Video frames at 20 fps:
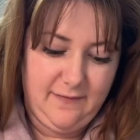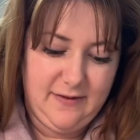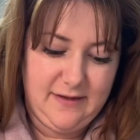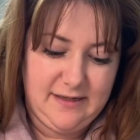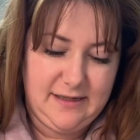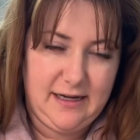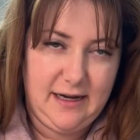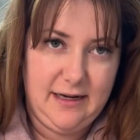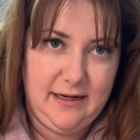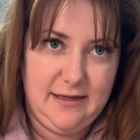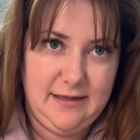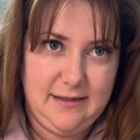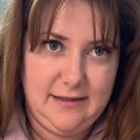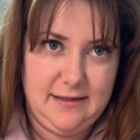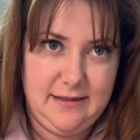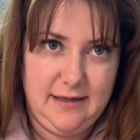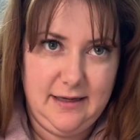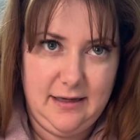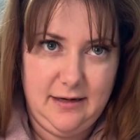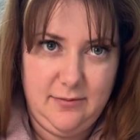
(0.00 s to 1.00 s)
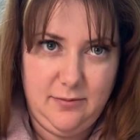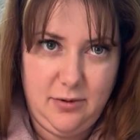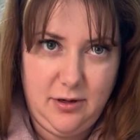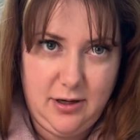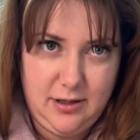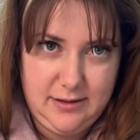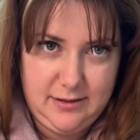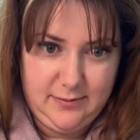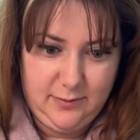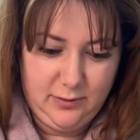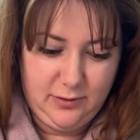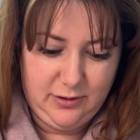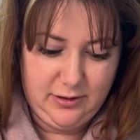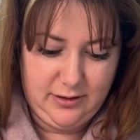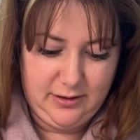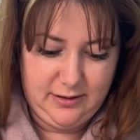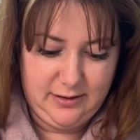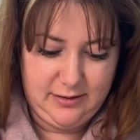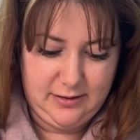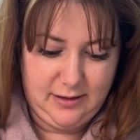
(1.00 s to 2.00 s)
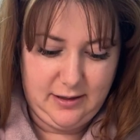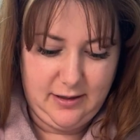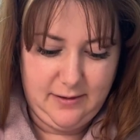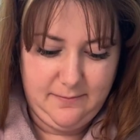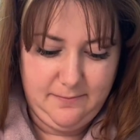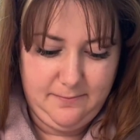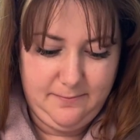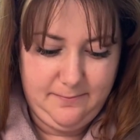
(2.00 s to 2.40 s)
the tightest skin possible on the top.